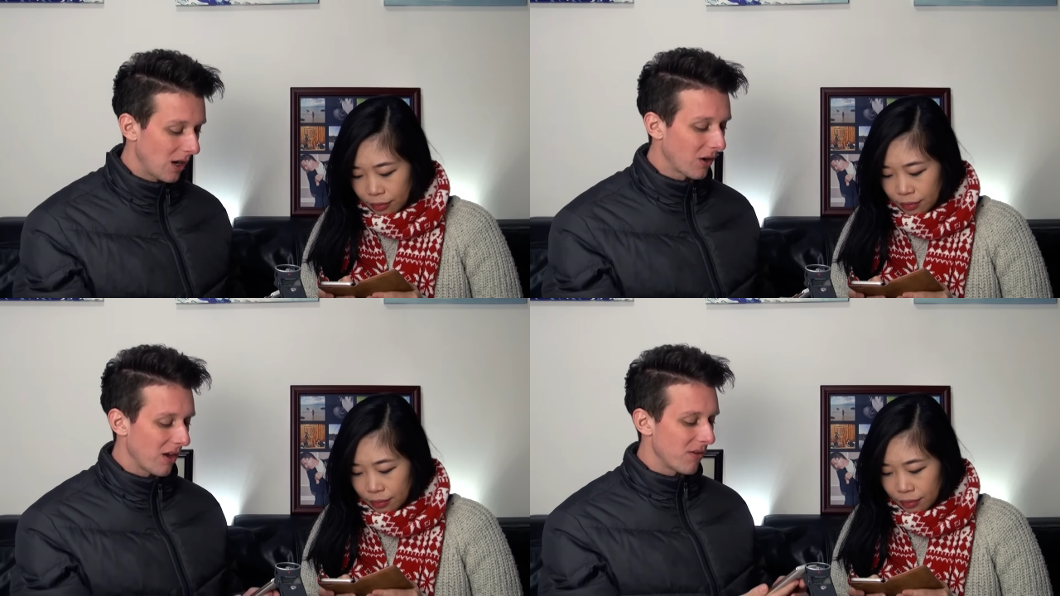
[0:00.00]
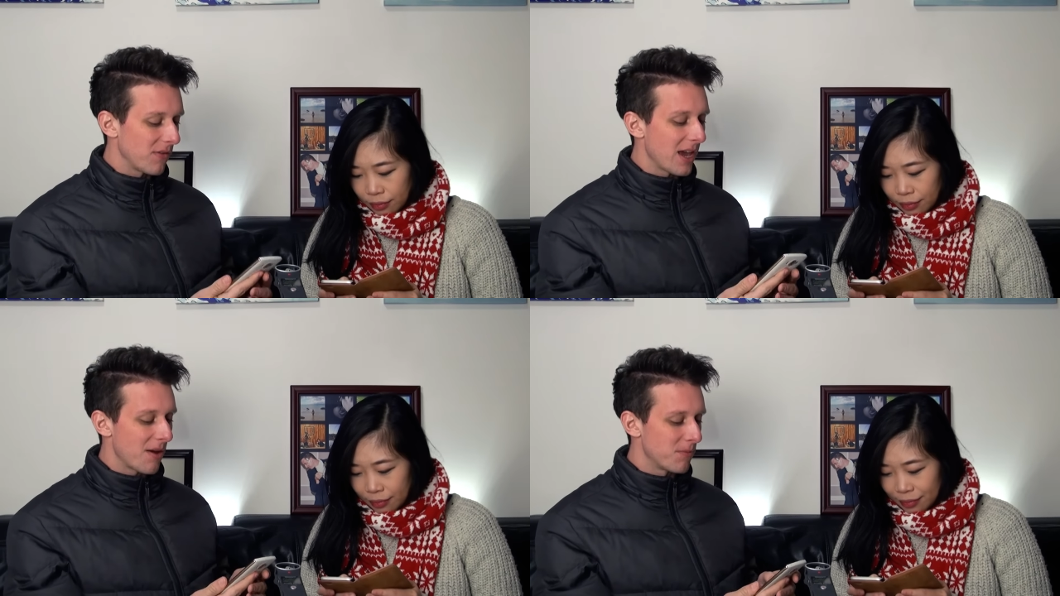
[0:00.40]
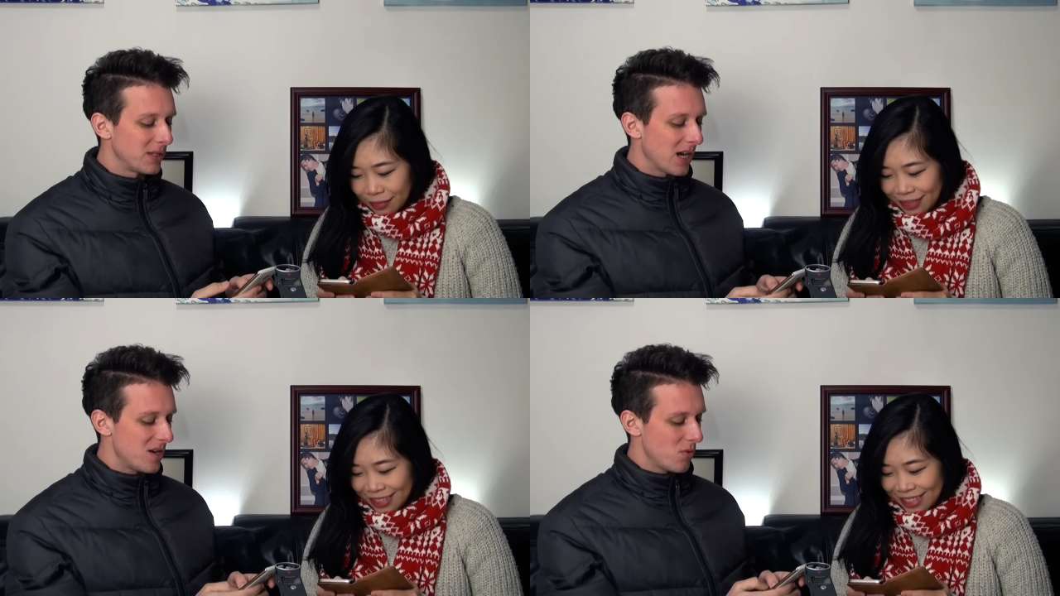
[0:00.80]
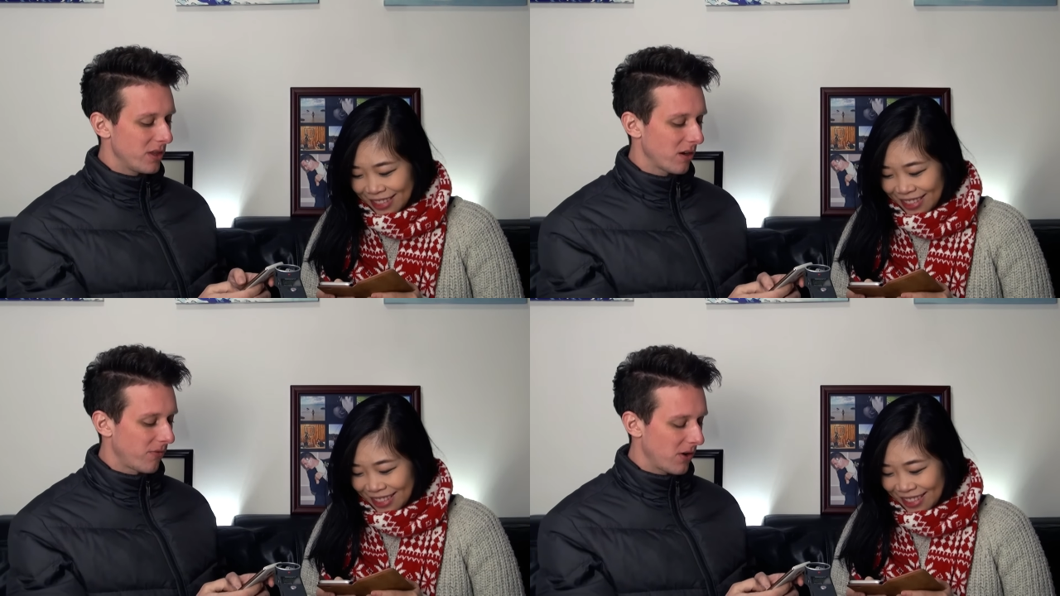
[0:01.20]
Speaker 1: Okay, Vivi, I'm done with
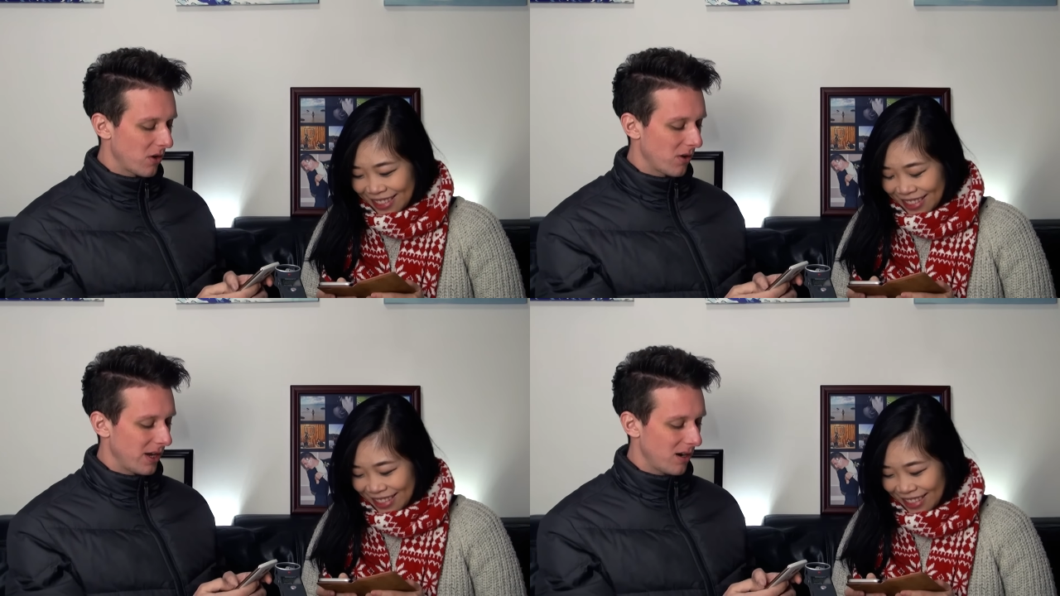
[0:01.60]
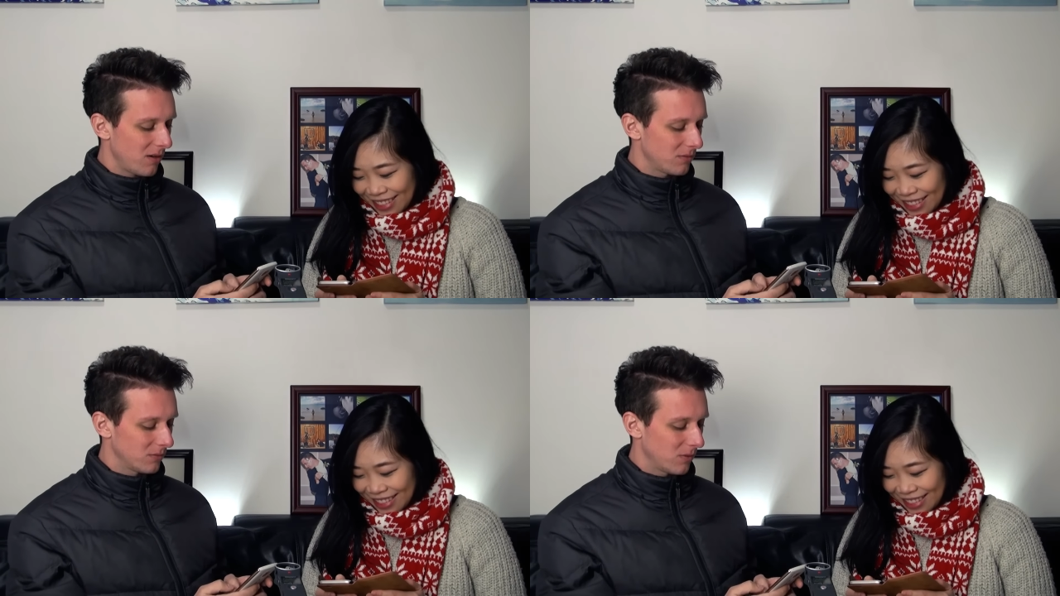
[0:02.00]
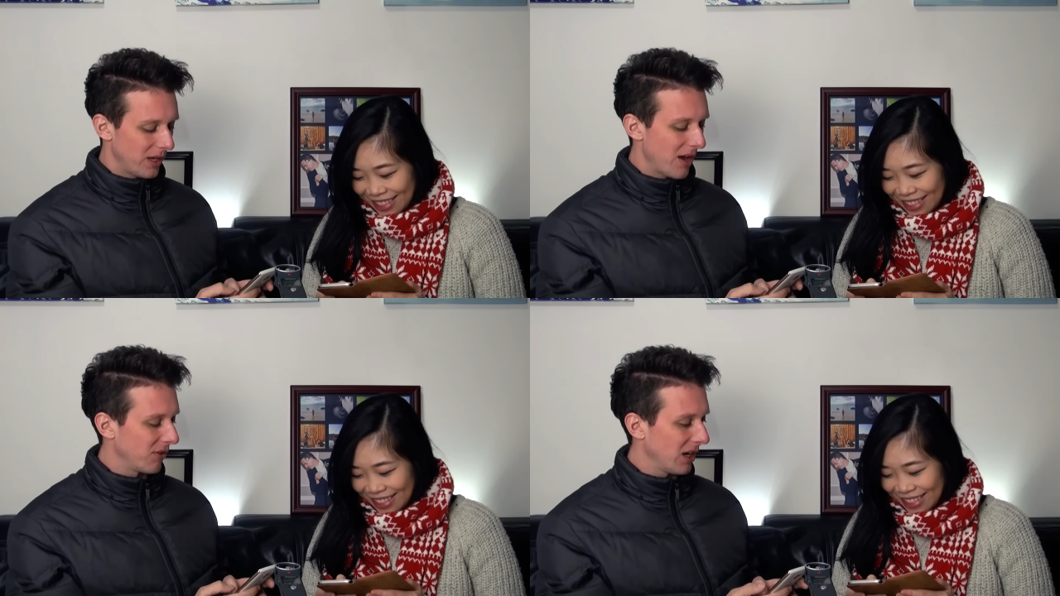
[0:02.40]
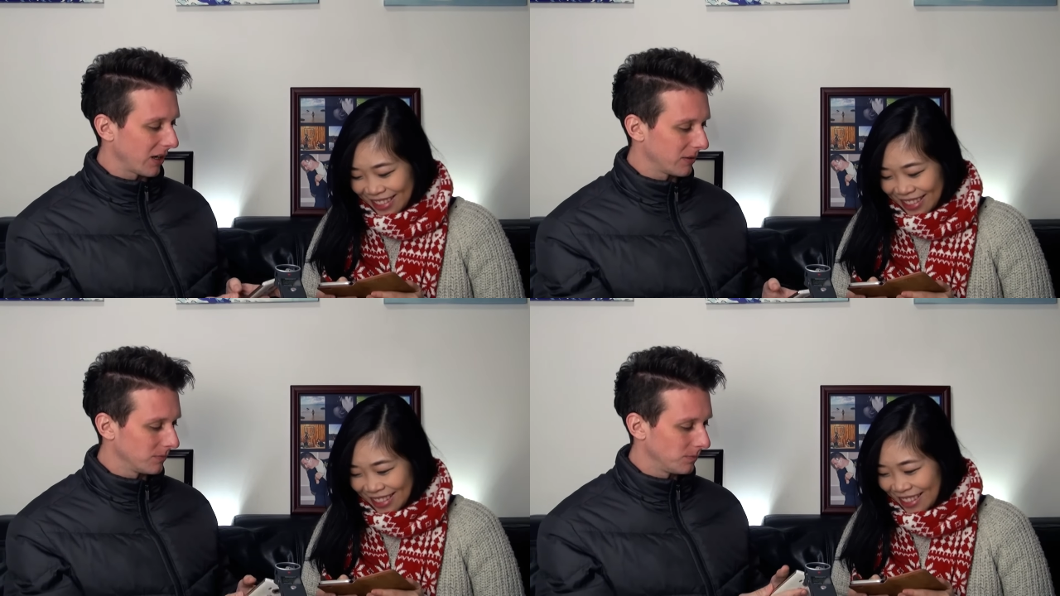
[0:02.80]
your photo here. Why don't you have a look?